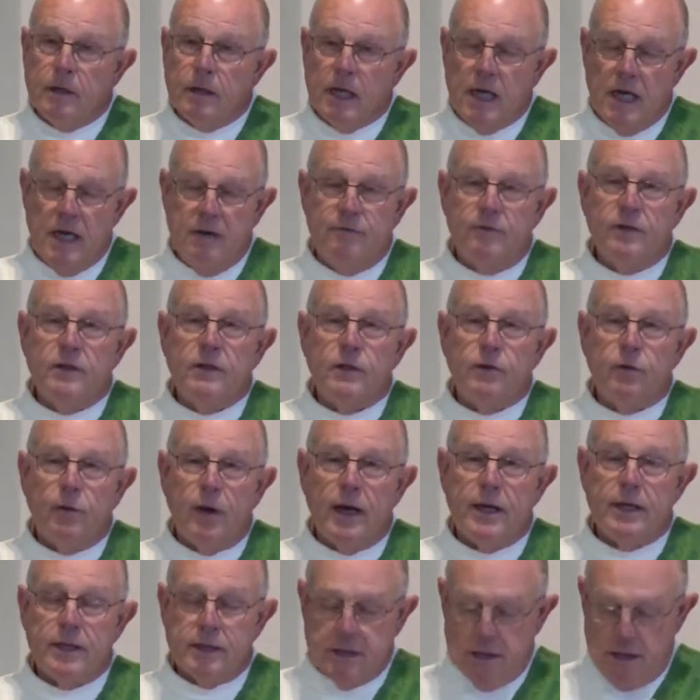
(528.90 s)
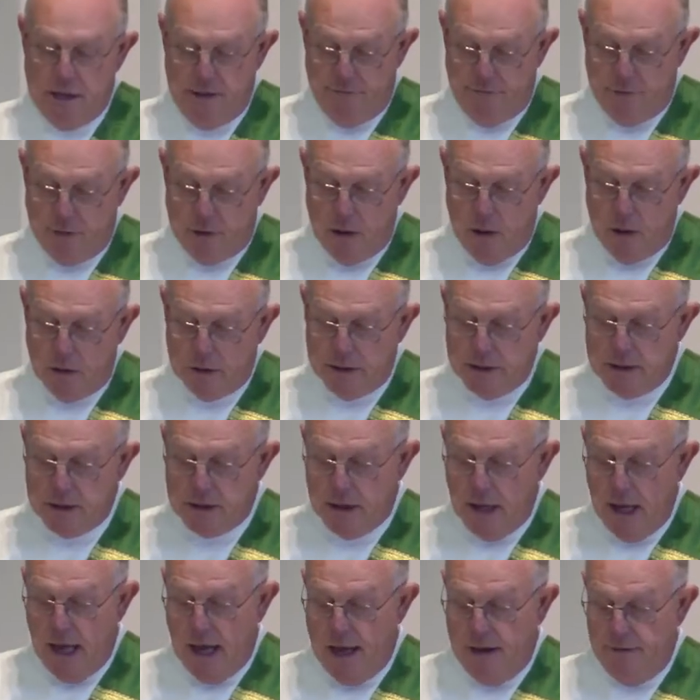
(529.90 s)
Even the greatest difficulties
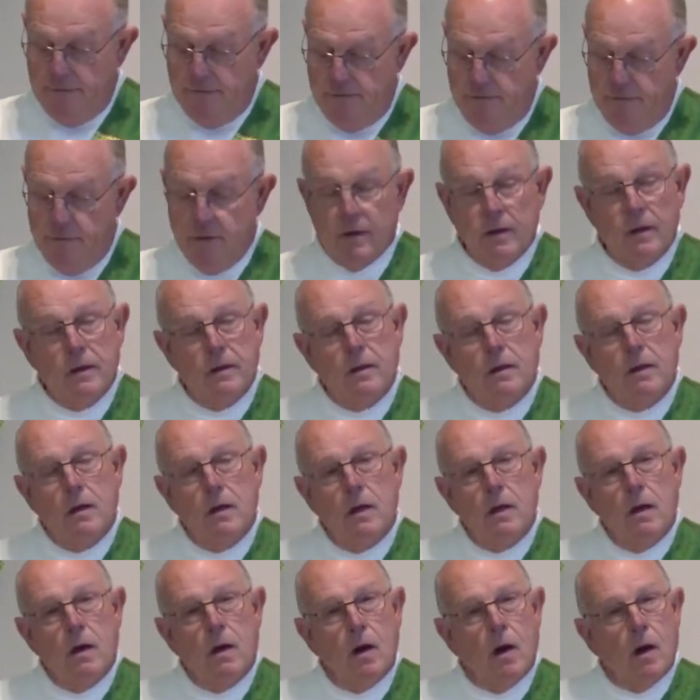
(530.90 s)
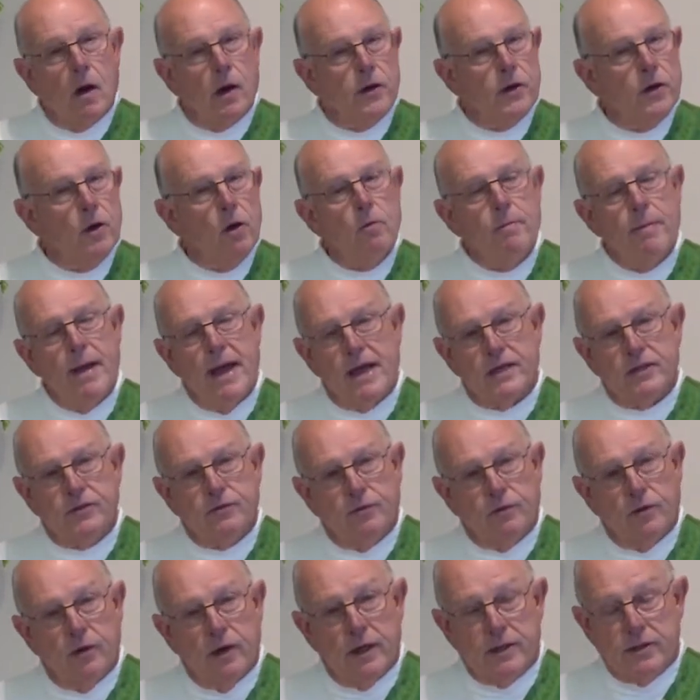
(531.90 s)
in life are no match
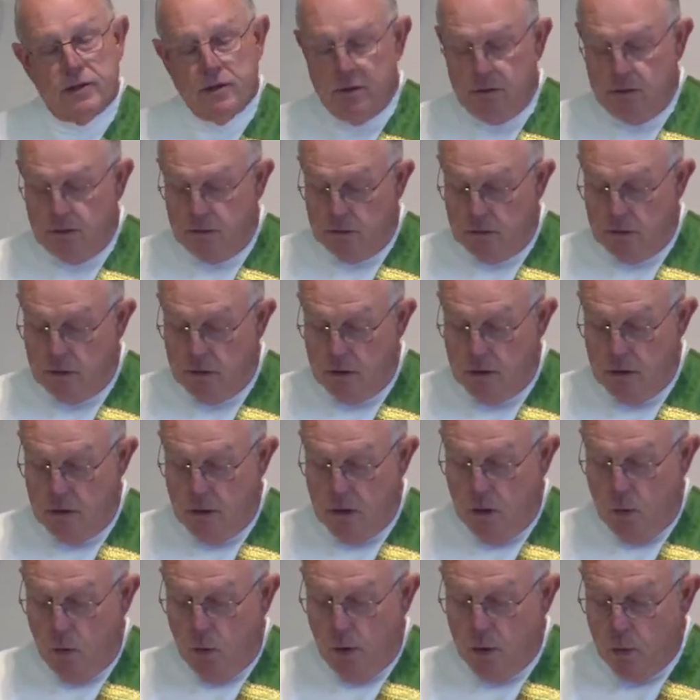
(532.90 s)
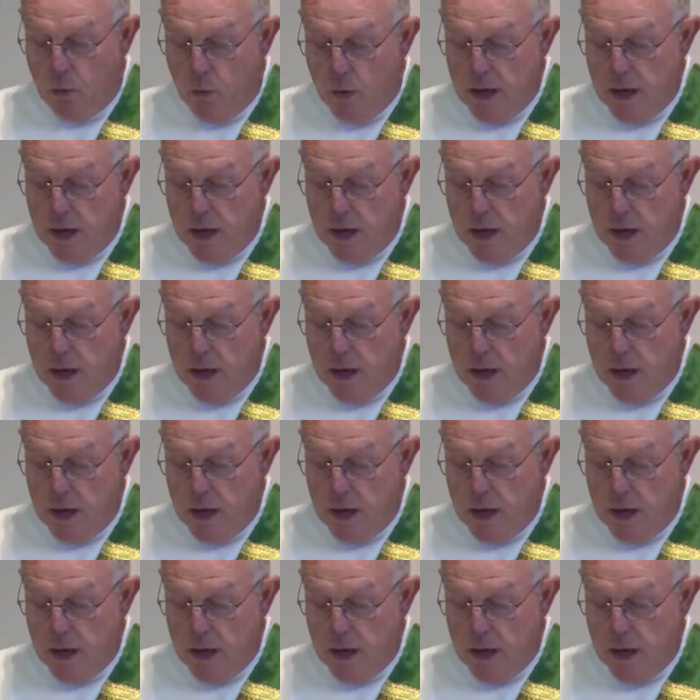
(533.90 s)
for us when